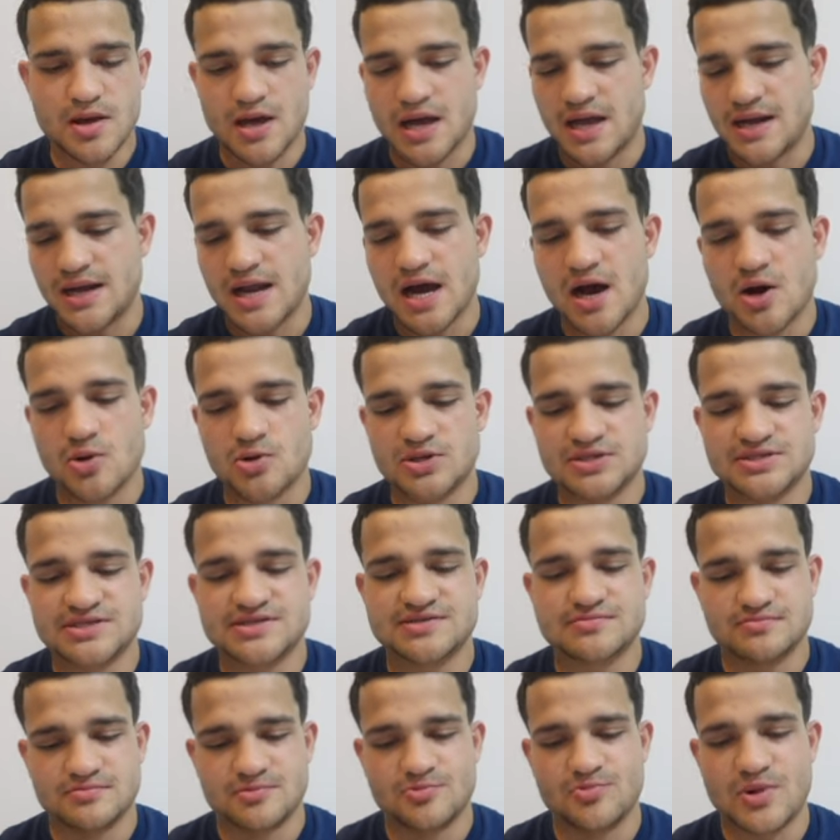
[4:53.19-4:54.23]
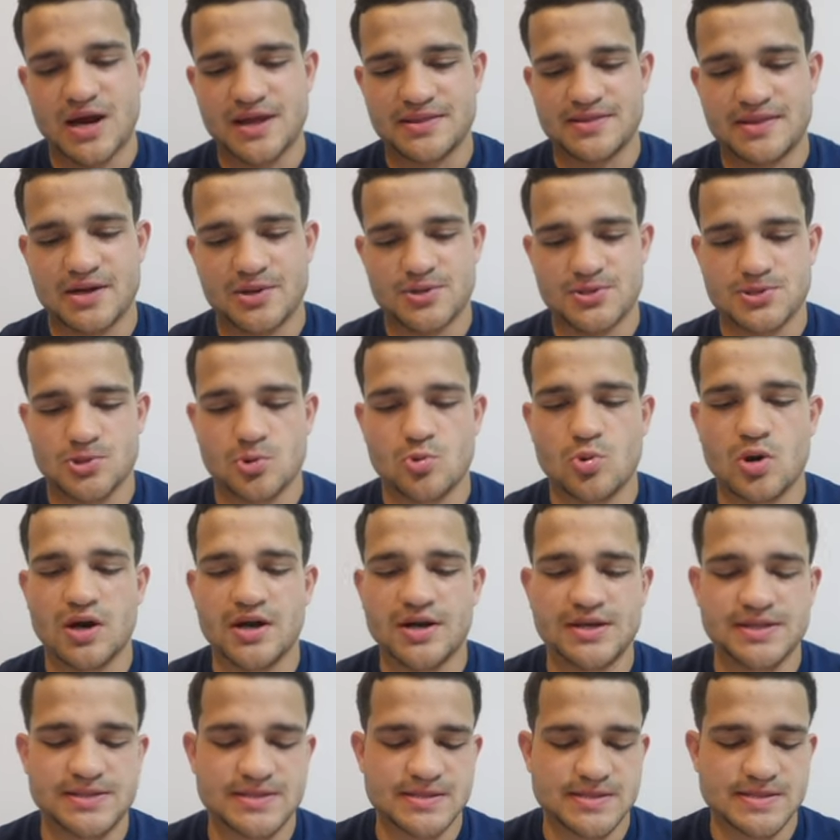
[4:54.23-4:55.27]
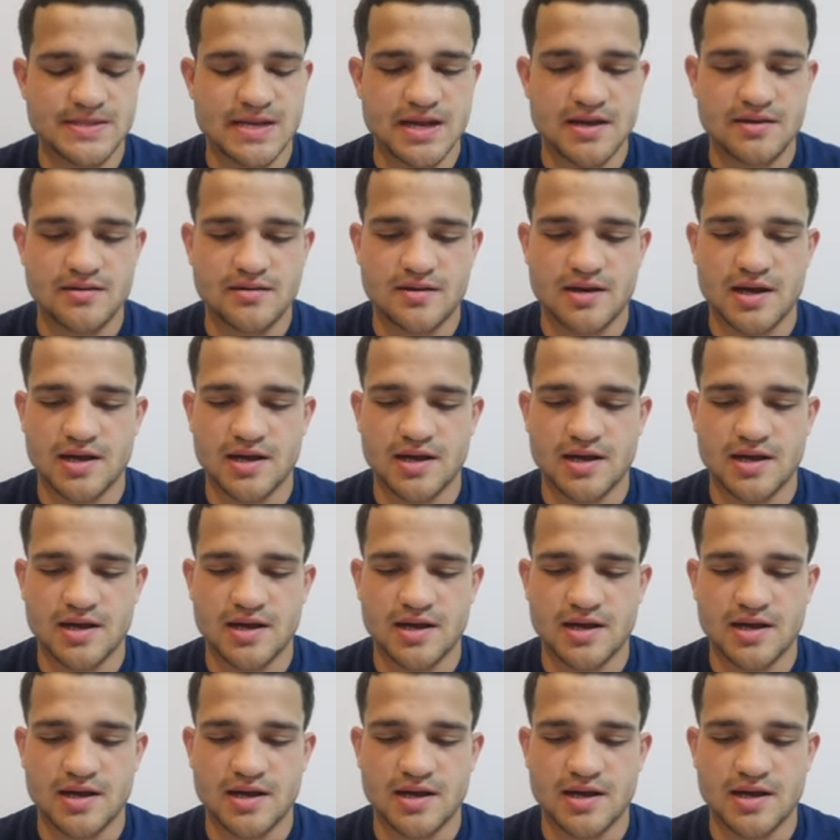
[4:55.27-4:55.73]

And now it's right there. So quantity to send,